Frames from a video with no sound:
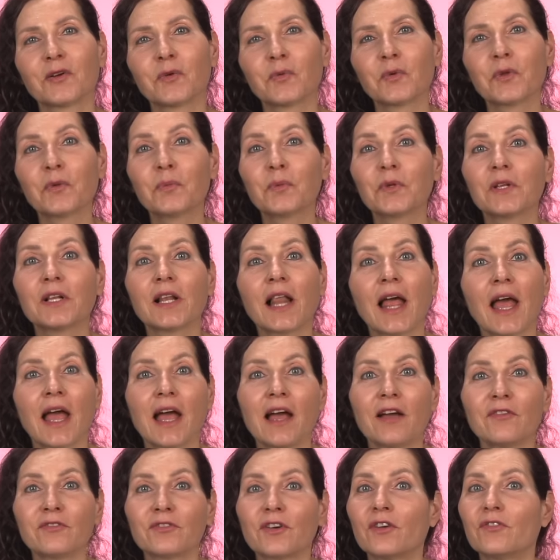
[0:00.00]
we will
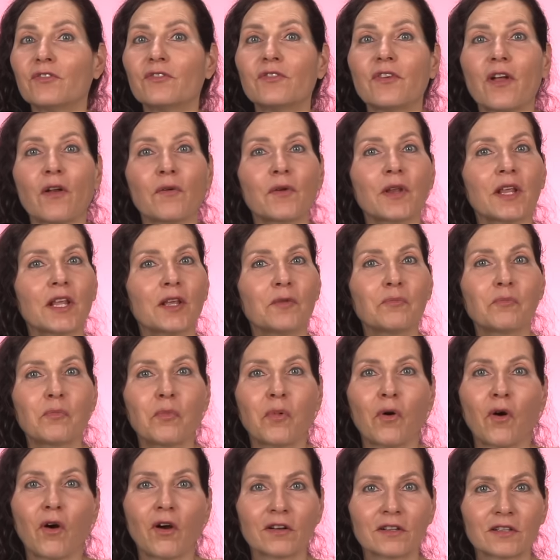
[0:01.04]
have a very
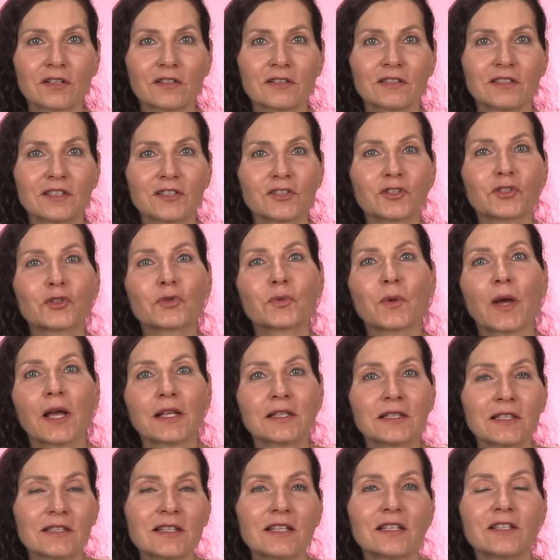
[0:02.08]
important
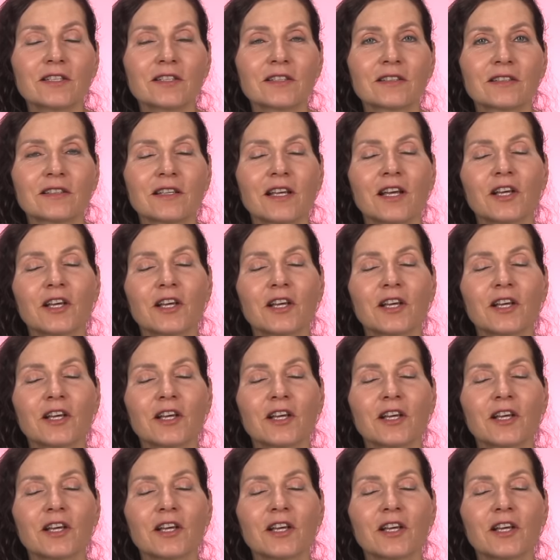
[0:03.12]
transit,